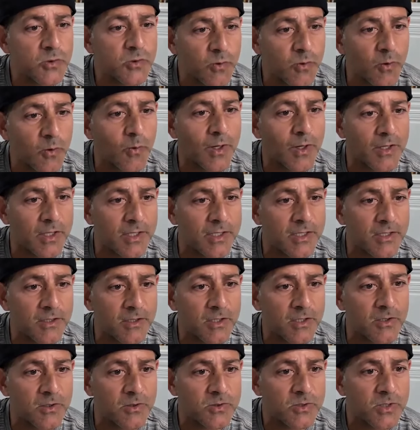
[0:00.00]
you were willing to
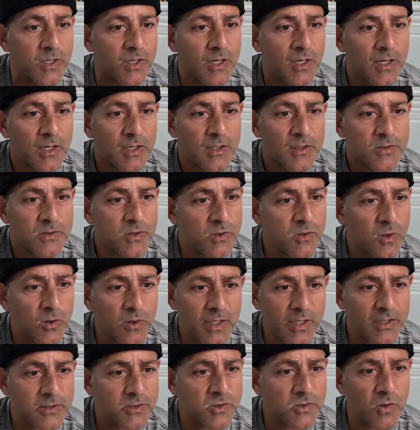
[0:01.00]
lose. So
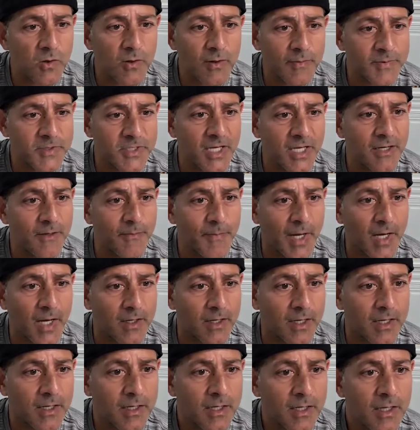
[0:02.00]
don't get so upset
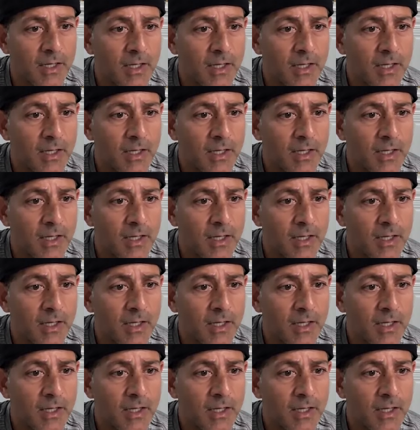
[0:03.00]
about it.